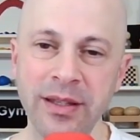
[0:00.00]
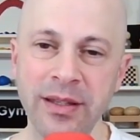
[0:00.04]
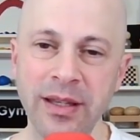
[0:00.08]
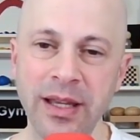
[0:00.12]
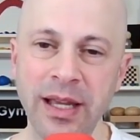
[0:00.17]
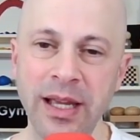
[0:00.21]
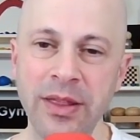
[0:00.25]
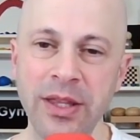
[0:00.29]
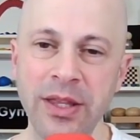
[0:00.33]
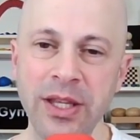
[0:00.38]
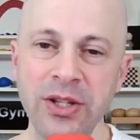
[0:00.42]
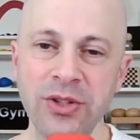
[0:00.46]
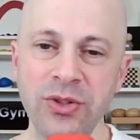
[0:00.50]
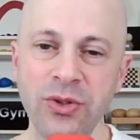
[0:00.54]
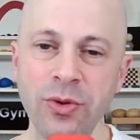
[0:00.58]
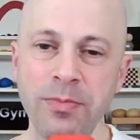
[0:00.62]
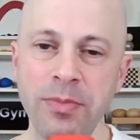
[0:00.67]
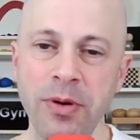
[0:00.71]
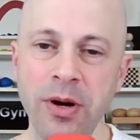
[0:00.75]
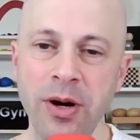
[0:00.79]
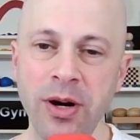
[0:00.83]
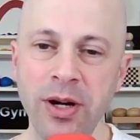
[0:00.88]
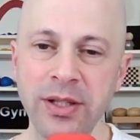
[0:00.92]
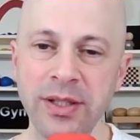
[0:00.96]
And these two
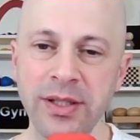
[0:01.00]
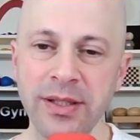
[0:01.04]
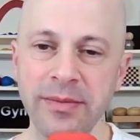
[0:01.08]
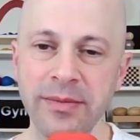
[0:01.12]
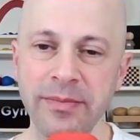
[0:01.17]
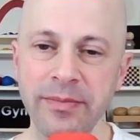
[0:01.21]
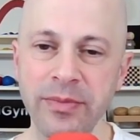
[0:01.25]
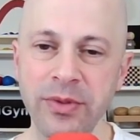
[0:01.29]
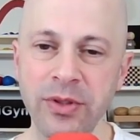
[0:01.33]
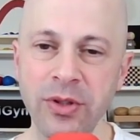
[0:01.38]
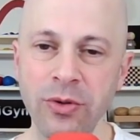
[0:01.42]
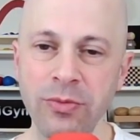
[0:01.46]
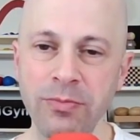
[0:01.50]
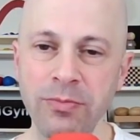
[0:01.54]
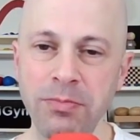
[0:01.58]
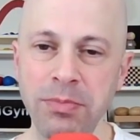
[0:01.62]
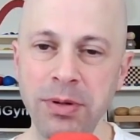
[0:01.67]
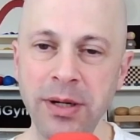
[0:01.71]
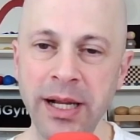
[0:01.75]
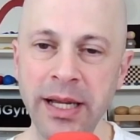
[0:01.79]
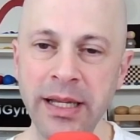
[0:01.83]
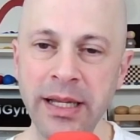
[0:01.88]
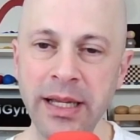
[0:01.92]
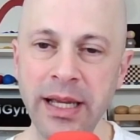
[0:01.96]
pawns don't
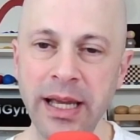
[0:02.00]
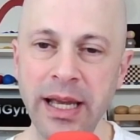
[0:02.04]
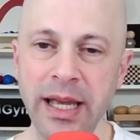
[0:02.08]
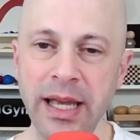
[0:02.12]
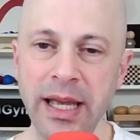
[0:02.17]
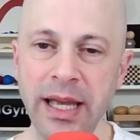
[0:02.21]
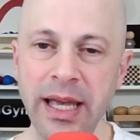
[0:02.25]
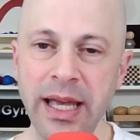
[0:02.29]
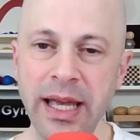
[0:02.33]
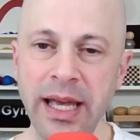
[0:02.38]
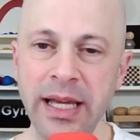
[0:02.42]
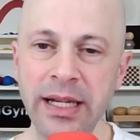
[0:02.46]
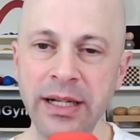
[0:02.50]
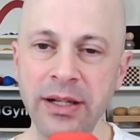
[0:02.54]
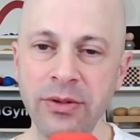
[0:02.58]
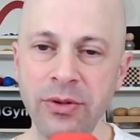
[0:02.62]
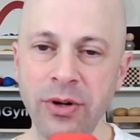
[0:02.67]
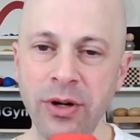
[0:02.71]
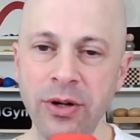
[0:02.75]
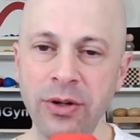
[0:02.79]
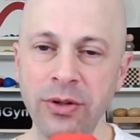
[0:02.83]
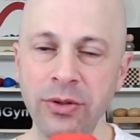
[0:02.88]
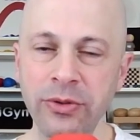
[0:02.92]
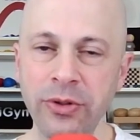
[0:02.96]
play any
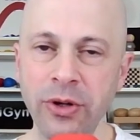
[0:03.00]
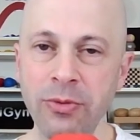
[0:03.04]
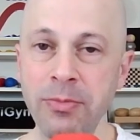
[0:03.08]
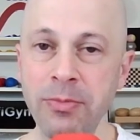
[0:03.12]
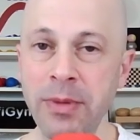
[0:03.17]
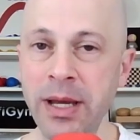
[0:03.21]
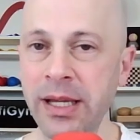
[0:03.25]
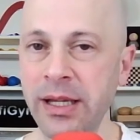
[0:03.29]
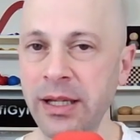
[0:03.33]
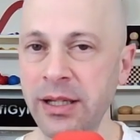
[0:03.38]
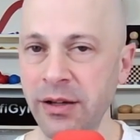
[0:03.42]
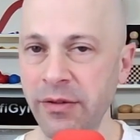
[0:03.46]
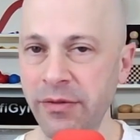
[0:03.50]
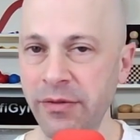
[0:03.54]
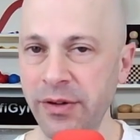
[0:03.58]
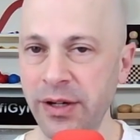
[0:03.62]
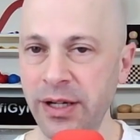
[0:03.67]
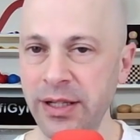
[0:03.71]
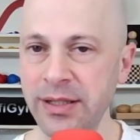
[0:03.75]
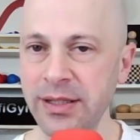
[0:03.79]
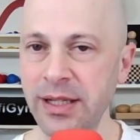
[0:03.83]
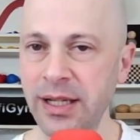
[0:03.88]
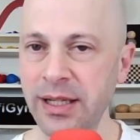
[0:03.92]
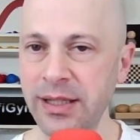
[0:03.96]
role, don't make a
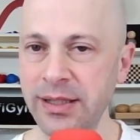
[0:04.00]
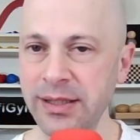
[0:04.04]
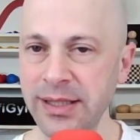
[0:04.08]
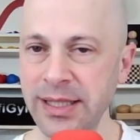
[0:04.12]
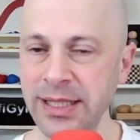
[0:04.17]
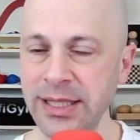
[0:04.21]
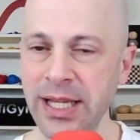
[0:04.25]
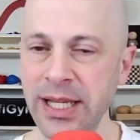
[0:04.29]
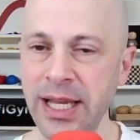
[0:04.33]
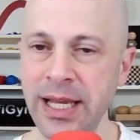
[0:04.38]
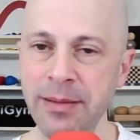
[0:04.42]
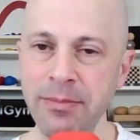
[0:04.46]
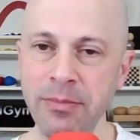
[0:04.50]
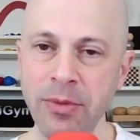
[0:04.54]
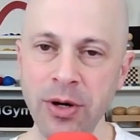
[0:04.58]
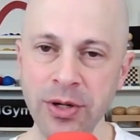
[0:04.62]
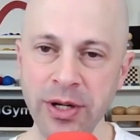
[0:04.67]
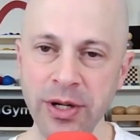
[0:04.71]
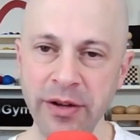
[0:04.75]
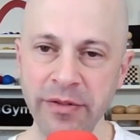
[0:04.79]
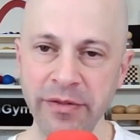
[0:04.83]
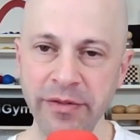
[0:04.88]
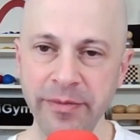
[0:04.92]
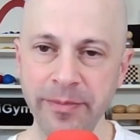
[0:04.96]
difference. It's the same
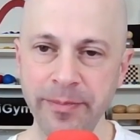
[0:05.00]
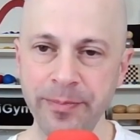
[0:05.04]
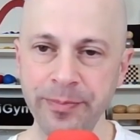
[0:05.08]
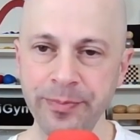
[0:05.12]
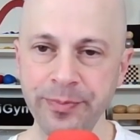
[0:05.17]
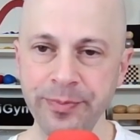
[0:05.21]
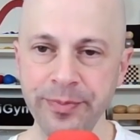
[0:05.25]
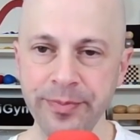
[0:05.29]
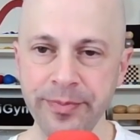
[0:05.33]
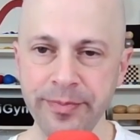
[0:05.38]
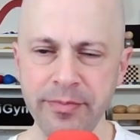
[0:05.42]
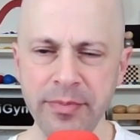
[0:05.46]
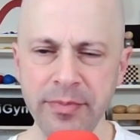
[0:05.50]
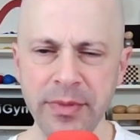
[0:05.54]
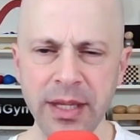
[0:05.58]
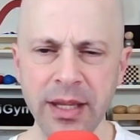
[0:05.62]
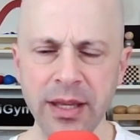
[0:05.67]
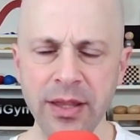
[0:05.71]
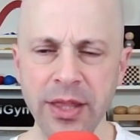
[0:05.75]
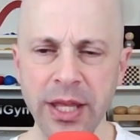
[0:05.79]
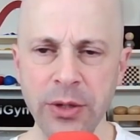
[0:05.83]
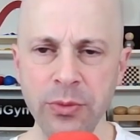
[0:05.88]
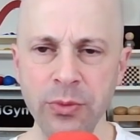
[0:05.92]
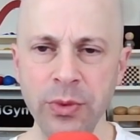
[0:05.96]
motive
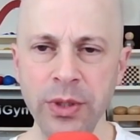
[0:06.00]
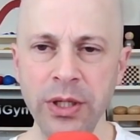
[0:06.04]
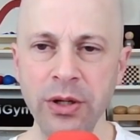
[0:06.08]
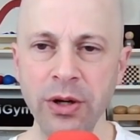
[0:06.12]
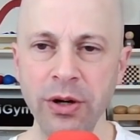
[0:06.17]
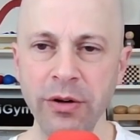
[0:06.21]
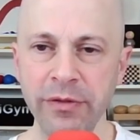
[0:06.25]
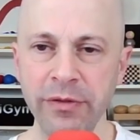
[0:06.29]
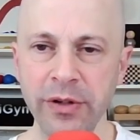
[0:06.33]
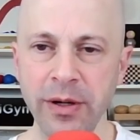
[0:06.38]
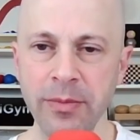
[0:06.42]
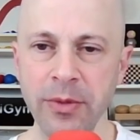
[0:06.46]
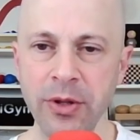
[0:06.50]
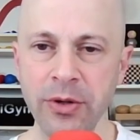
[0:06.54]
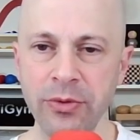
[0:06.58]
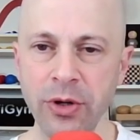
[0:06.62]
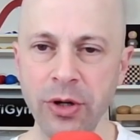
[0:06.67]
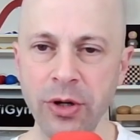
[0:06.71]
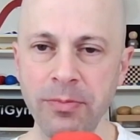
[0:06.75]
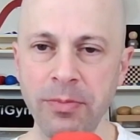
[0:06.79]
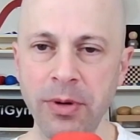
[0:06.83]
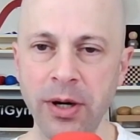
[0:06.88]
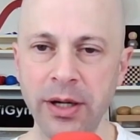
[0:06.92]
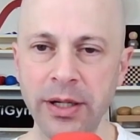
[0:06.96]
that we know from the
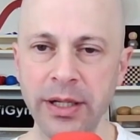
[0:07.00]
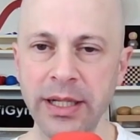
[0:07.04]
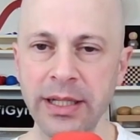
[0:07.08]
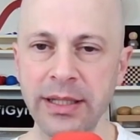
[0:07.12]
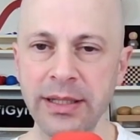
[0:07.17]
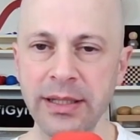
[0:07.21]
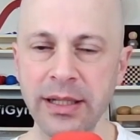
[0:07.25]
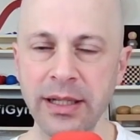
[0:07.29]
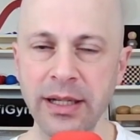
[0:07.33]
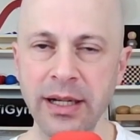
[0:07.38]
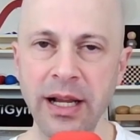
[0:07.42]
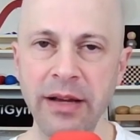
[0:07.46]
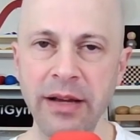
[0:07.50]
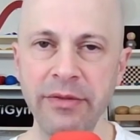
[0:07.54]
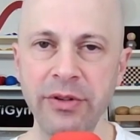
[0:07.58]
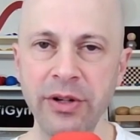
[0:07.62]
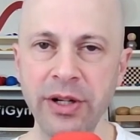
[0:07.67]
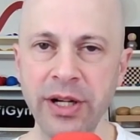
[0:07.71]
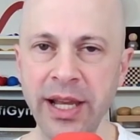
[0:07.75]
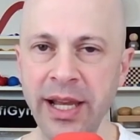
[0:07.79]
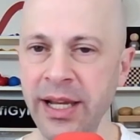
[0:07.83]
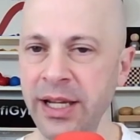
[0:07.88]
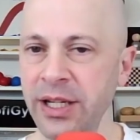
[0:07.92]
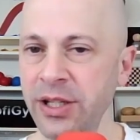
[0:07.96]
rook pawn. It's a clever
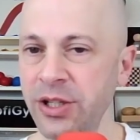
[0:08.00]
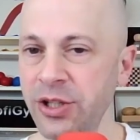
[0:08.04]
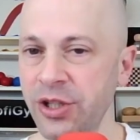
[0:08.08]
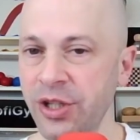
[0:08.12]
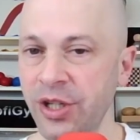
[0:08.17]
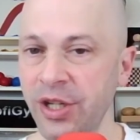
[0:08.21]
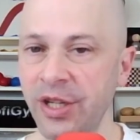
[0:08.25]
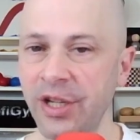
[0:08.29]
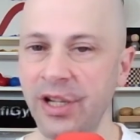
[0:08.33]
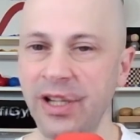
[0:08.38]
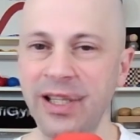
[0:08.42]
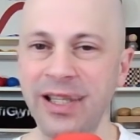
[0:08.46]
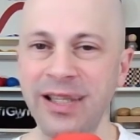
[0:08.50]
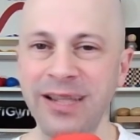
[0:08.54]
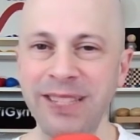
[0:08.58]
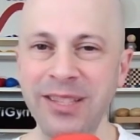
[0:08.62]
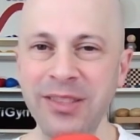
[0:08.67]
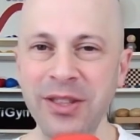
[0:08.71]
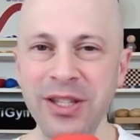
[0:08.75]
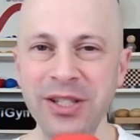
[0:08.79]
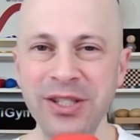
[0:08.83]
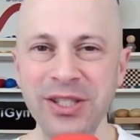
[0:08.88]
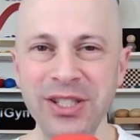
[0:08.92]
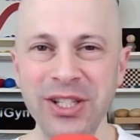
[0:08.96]
cage.
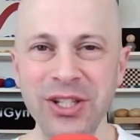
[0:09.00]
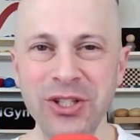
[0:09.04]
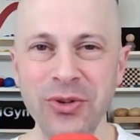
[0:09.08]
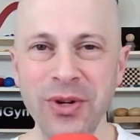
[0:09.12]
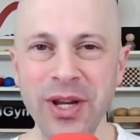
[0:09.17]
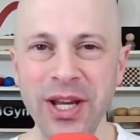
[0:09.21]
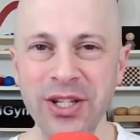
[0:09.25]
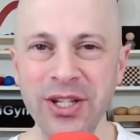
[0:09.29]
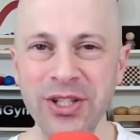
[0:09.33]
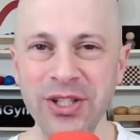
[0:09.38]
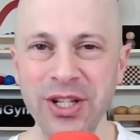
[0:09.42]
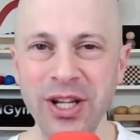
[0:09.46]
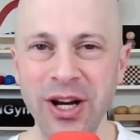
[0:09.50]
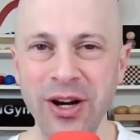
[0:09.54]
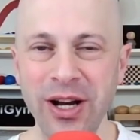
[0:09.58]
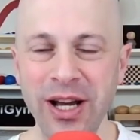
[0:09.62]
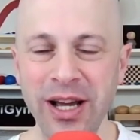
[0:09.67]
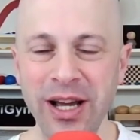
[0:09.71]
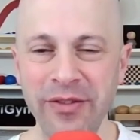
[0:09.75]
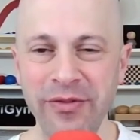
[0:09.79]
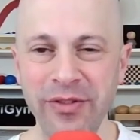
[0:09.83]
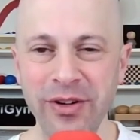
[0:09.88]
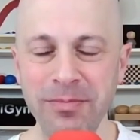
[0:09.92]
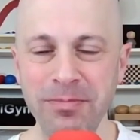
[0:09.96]
In this situation,
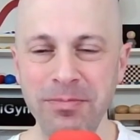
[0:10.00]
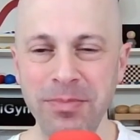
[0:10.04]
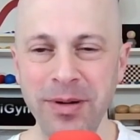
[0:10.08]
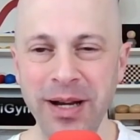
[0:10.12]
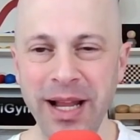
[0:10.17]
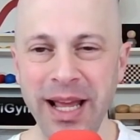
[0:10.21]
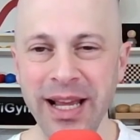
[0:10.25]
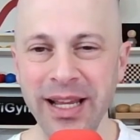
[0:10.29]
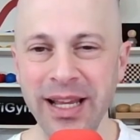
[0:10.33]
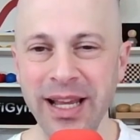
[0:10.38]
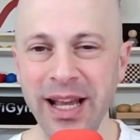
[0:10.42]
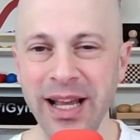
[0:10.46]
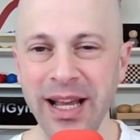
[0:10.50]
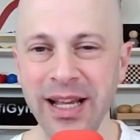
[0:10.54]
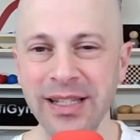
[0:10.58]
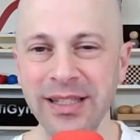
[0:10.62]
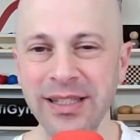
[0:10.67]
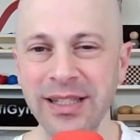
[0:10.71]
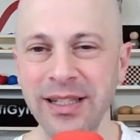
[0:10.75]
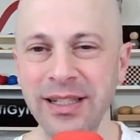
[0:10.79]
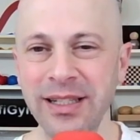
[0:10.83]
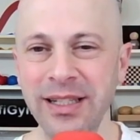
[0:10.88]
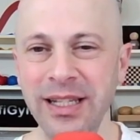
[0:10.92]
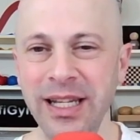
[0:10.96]
however, black has
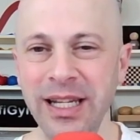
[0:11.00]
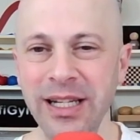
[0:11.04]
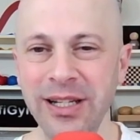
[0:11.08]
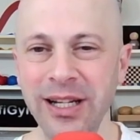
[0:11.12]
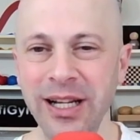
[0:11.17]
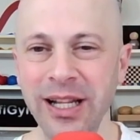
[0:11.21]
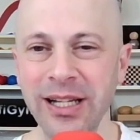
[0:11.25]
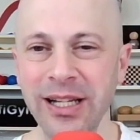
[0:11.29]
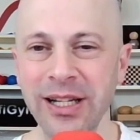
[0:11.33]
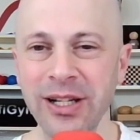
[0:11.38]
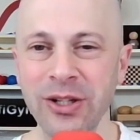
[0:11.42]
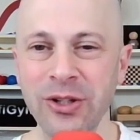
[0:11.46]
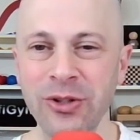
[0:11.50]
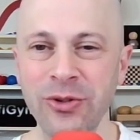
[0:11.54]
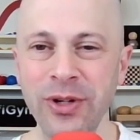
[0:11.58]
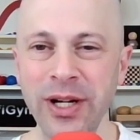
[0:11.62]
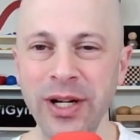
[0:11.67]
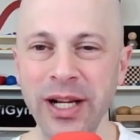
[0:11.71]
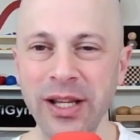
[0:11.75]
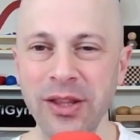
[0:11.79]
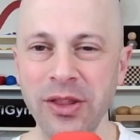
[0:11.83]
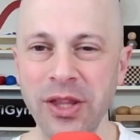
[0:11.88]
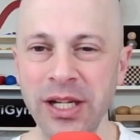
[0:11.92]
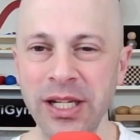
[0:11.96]
a neat little
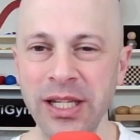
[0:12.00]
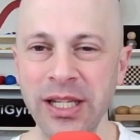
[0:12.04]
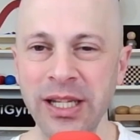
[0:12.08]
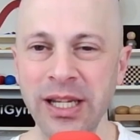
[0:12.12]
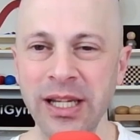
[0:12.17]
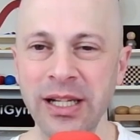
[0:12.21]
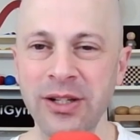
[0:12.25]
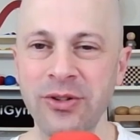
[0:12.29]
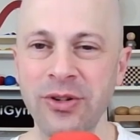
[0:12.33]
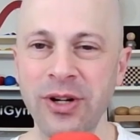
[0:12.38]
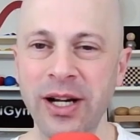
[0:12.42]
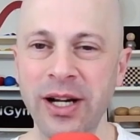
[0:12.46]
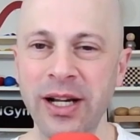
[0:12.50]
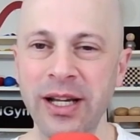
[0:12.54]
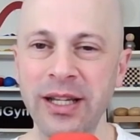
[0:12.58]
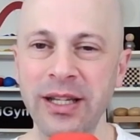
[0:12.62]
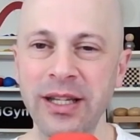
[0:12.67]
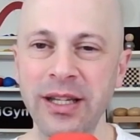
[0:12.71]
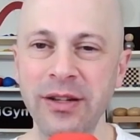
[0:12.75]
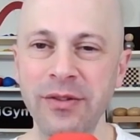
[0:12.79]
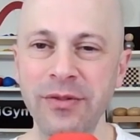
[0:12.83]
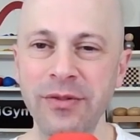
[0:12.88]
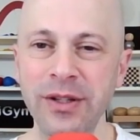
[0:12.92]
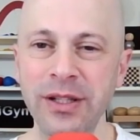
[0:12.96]
trick that he can try.
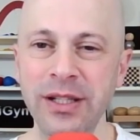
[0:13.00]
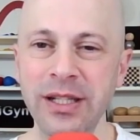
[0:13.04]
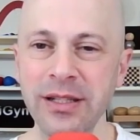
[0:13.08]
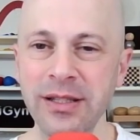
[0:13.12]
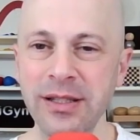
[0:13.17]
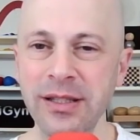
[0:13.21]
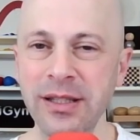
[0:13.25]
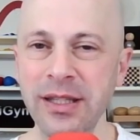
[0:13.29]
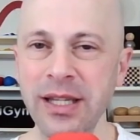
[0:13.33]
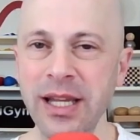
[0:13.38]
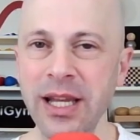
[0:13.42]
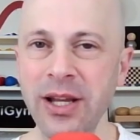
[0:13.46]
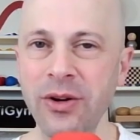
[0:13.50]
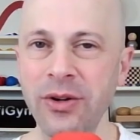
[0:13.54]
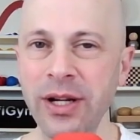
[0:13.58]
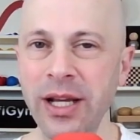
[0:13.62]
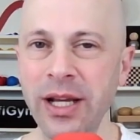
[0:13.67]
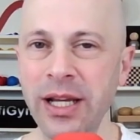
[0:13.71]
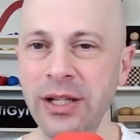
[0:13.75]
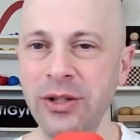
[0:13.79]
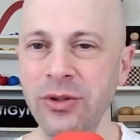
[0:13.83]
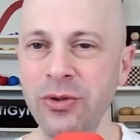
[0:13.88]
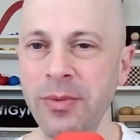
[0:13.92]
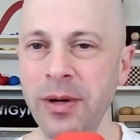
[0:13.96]
If he doesn't take on
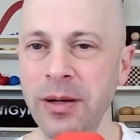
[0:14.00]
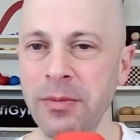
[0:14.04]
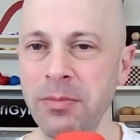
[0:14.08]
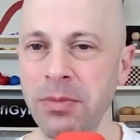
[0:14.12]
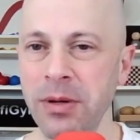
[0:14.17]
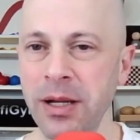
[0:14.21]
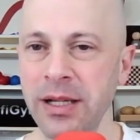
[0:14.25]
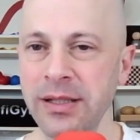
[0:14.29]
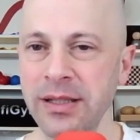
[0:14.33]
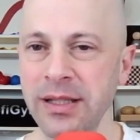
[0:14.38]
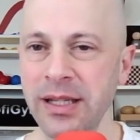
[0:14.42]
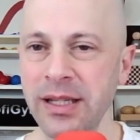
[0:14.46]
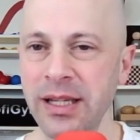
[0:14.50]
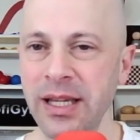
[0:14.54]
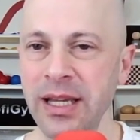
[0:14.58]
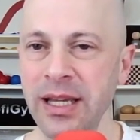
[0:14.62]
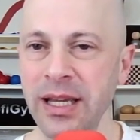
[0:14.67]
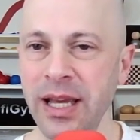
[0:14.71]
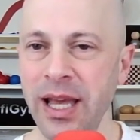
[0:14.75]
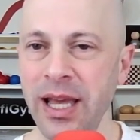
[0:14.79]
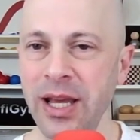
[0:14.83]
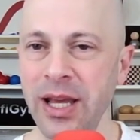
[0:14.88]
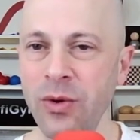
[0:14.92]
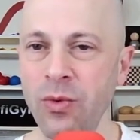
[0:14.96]
a2 but plays
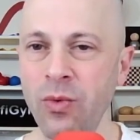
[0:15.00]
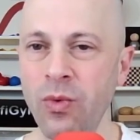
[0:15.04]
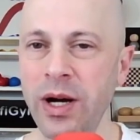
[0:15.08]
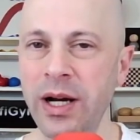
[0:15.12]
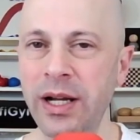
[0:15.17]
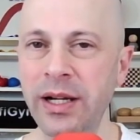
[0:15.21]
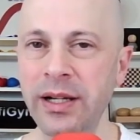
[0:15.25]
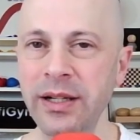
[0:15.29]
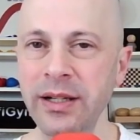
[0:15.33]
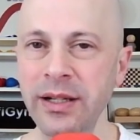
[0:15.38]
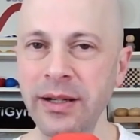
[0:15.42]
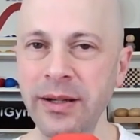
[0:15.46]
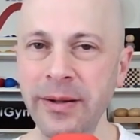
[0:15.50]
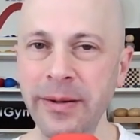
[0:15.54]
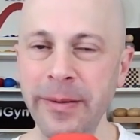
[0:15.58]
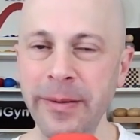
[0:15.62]
king a1,